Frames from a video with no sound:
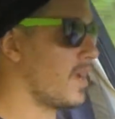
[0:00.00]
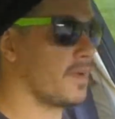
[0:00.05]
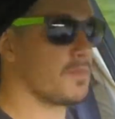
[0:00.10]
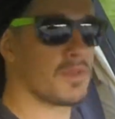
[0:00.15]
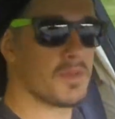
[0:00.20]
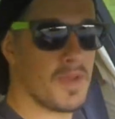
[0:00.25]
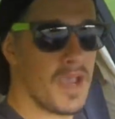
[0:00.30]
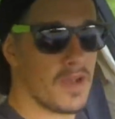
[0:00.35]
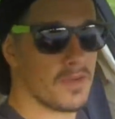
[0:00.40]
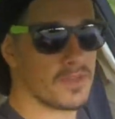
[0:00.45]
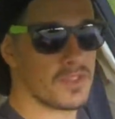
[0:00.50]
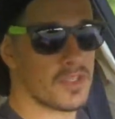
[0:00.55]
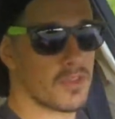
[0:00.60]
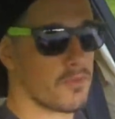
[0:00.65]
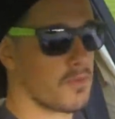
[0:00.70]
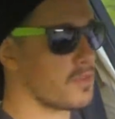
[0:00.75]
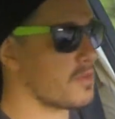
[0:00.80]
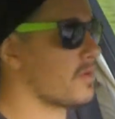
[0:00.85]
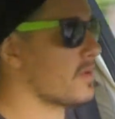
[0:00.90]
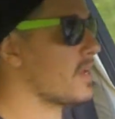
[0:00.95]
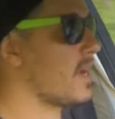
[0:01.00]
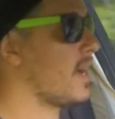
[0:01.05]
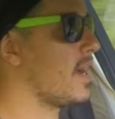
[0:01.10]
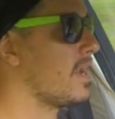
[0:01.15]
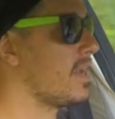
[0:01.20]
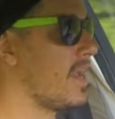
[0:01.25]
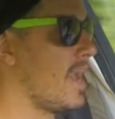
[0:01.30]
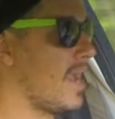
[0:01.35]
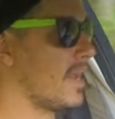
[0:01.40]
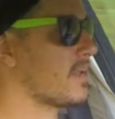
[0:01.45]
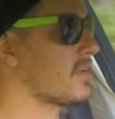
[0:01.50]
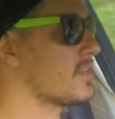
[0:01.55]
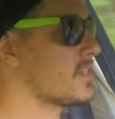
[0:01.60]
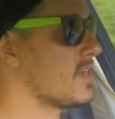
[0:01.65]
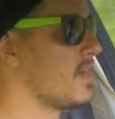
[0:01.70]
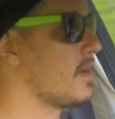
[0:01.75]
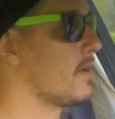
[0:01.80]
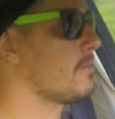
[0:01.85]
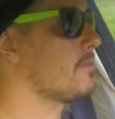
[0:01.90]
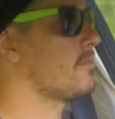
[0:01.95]
up to the mountains in 330i, had a good
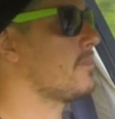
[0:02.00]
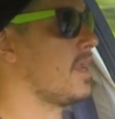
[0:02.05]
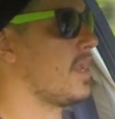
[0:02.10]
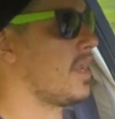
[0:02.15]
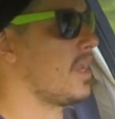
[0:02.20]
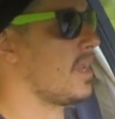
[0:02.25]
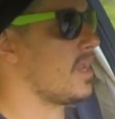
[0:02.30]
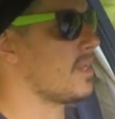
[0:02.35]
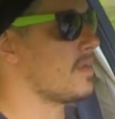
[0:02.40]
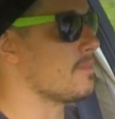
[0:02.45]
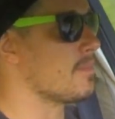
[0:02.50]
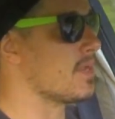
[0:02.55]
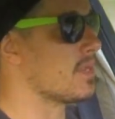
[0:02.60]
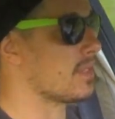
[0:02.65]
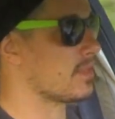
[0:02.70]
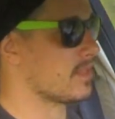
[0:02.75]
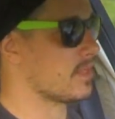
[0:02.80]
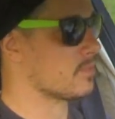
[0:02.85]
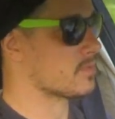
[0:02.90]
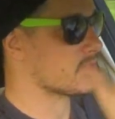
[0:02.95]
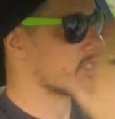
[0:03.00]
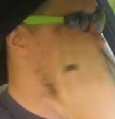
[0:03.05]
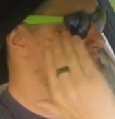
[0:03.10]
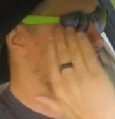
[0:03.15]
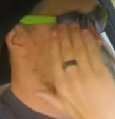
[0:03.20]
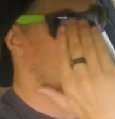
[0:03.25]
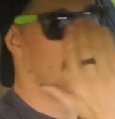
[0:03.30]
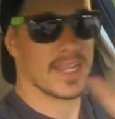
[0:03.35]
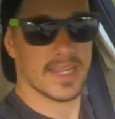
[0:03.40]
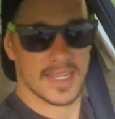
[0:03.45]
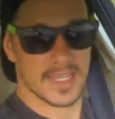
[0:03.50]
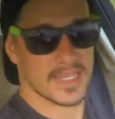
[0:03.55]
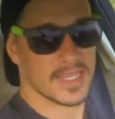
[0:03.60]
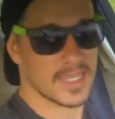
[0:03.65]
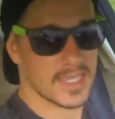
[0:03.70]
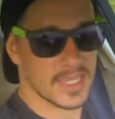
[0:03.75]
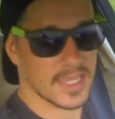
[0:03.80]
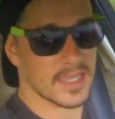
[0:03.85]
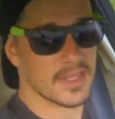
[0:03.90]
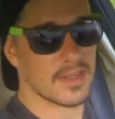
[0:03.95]
time, and immediately was like, I need
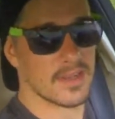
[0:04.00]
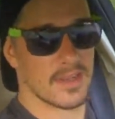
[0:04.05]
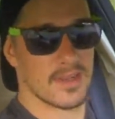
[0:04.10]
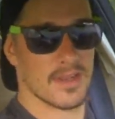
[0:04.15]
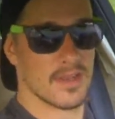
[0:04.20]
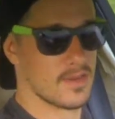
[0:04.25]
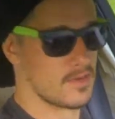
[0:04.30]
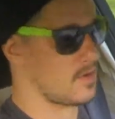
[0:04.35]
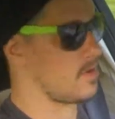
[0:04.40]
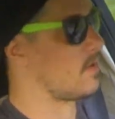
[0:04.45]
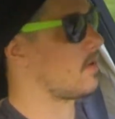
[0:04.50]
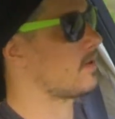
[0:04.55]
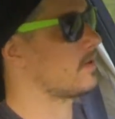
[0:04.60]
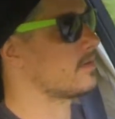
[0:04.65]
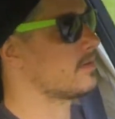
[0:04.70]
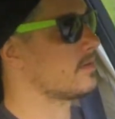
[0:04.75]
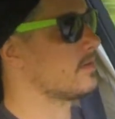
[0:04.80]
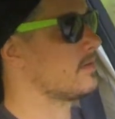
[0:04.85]
to get a car.